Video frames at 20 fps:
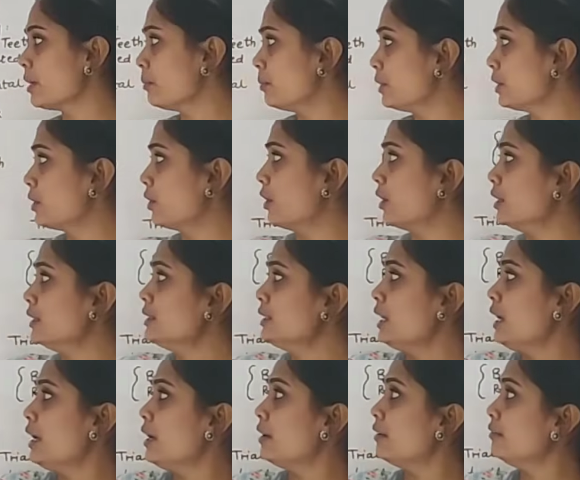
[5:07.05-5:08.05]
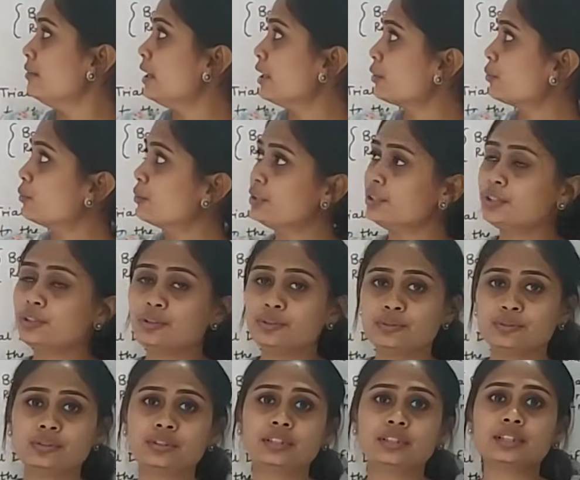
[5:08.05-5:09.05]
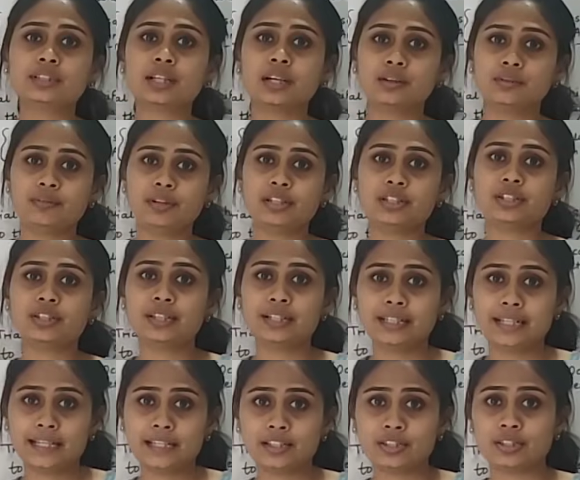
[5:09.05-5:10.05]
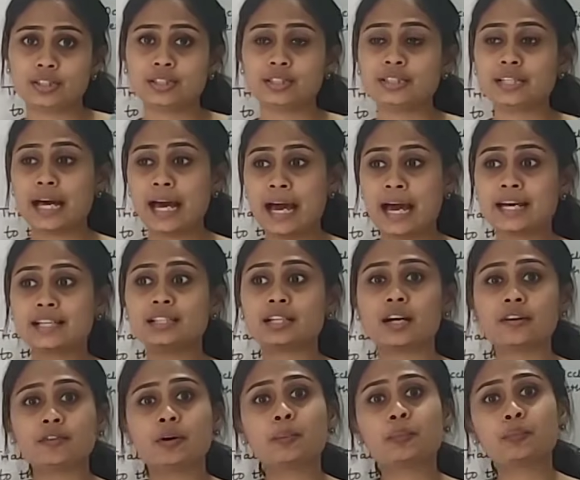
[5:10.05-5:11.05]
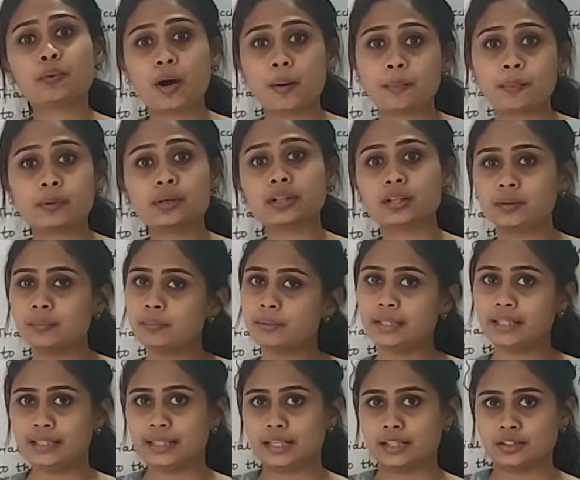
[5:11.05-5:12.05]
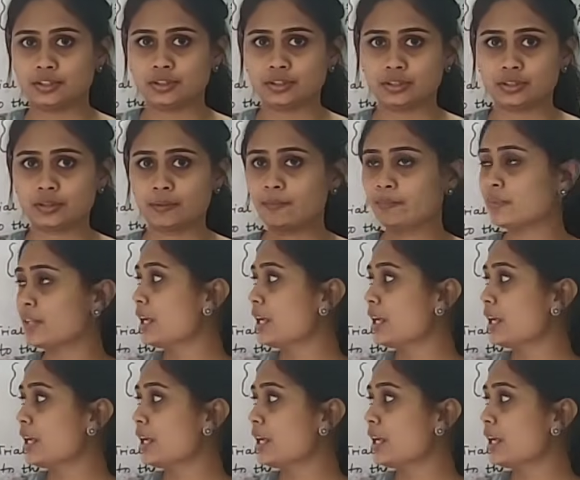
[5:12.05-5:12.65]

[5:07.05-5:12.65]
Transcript: Because we are going to use this conventional dentures as our proper complete dentures.